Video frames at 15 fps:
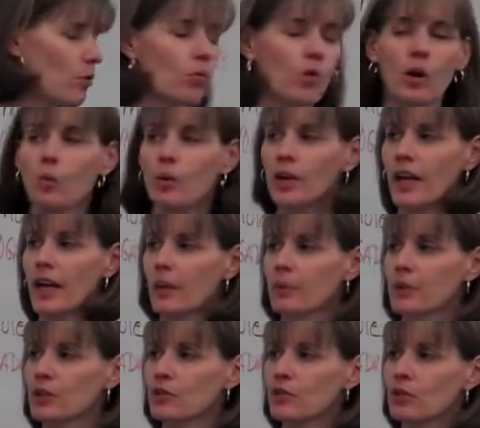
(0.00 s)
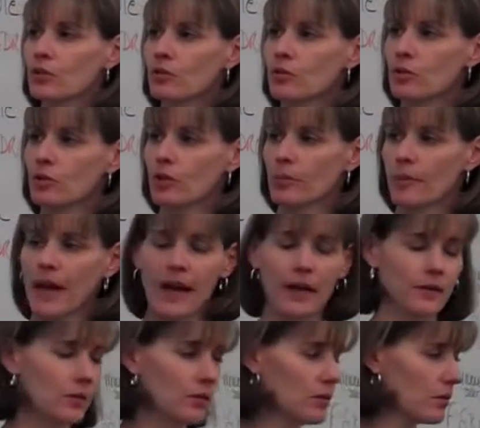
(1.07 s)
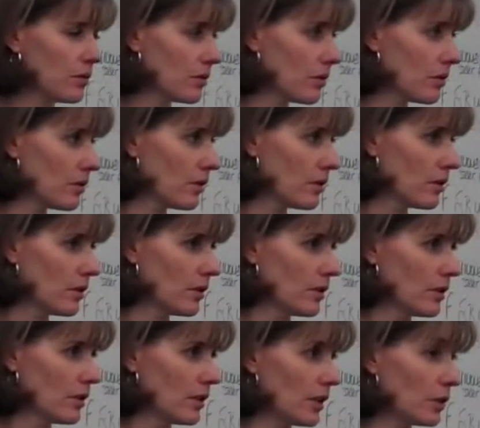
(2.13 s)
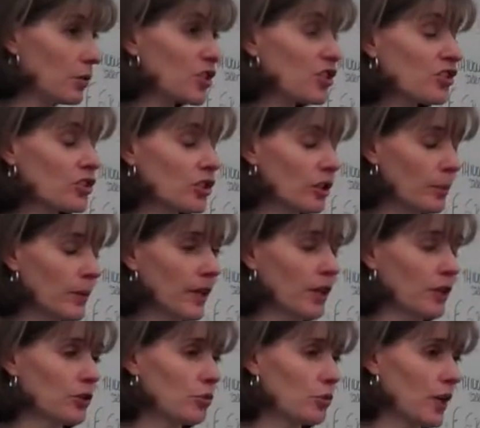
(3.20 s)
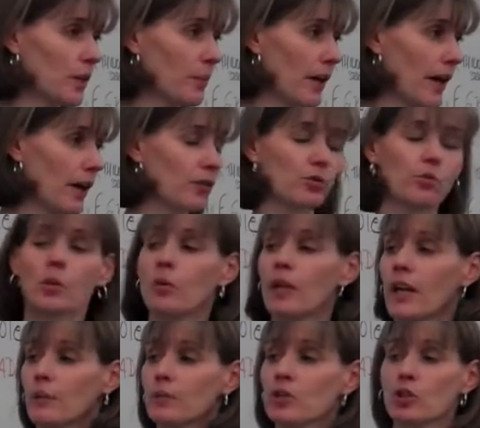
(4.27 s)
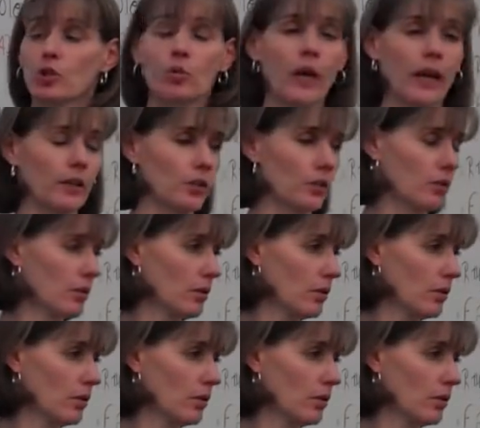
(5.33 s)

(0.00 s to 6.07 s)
what would happen to your mass? It would still be 120 pounds. What would happen to your weight?